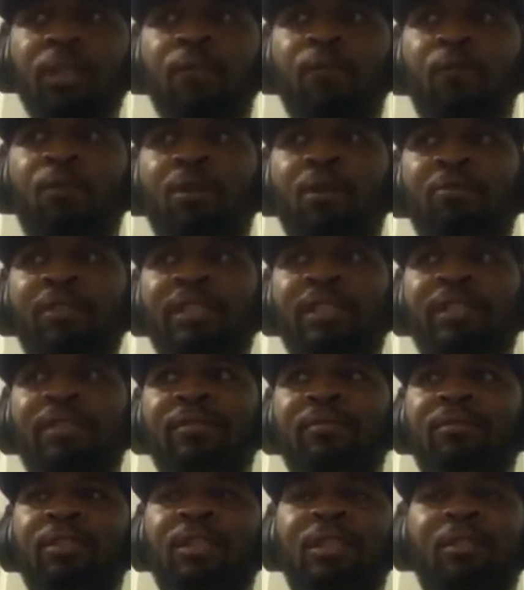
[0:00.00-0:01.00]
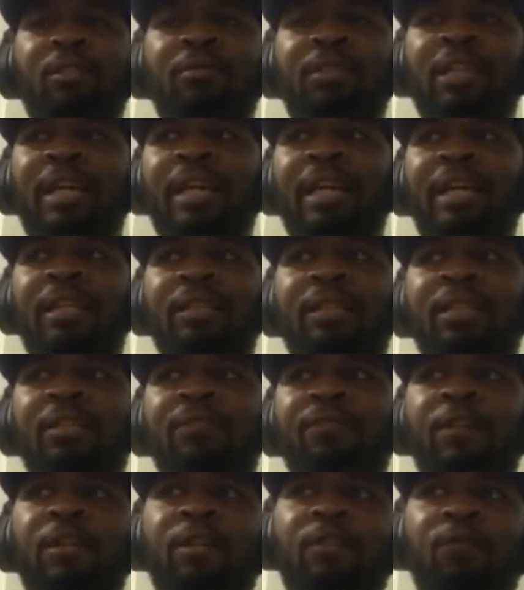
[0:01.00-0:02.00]
for a reason. You know what I'm saying?
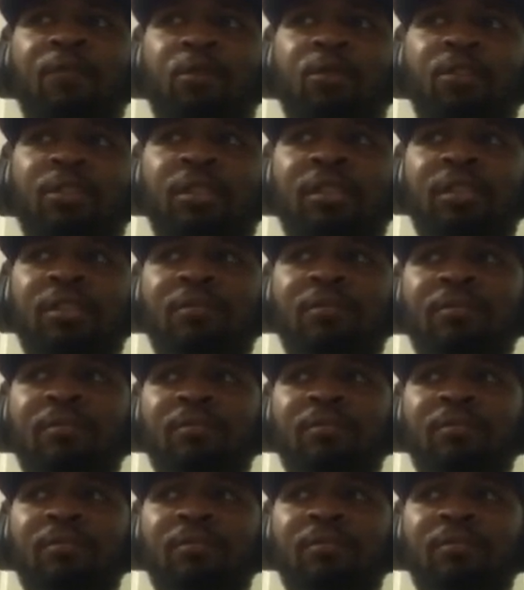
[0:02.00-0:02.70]
It's very unfortunate.